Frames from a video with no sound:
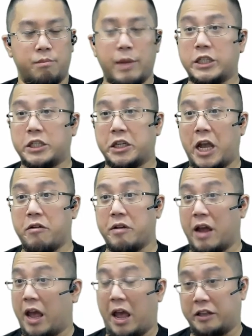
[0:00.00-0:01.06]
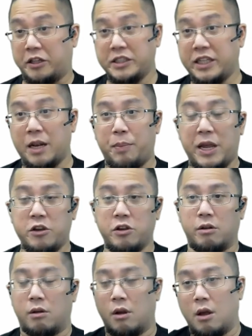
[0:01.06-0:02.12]
Magic the Gathering. I just had a
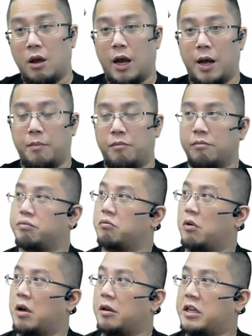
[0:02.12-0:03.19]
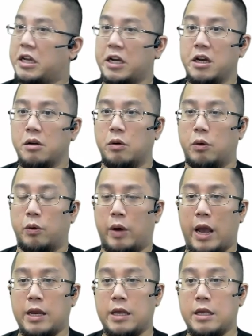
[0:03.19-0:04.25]
patient a year ago,
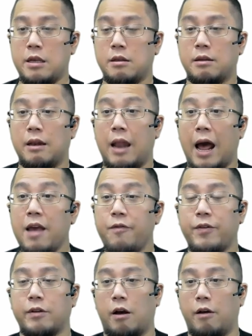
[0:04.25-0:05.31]
and his life is